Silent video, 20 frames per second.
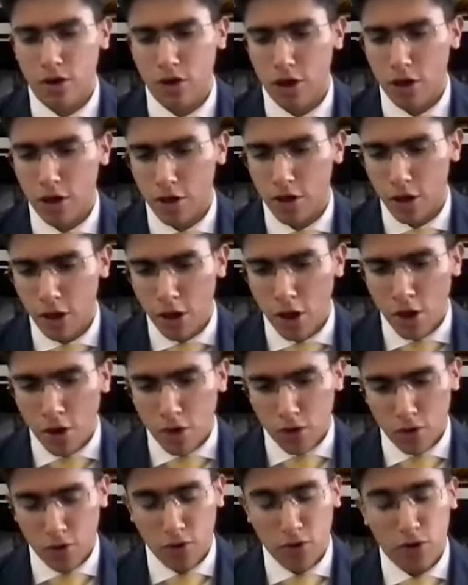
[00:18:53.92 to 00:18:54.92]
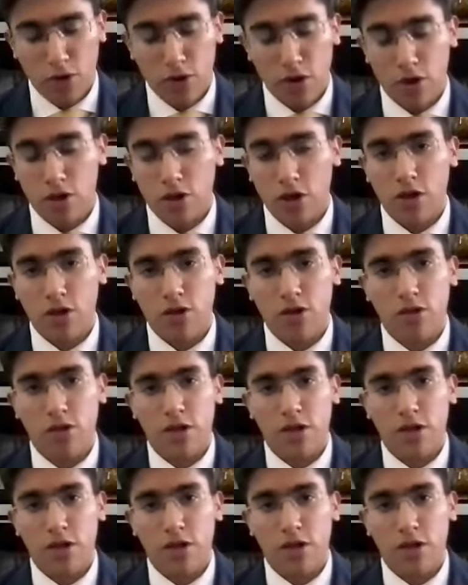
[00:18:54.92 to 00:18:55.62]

Yashish. So Yashish,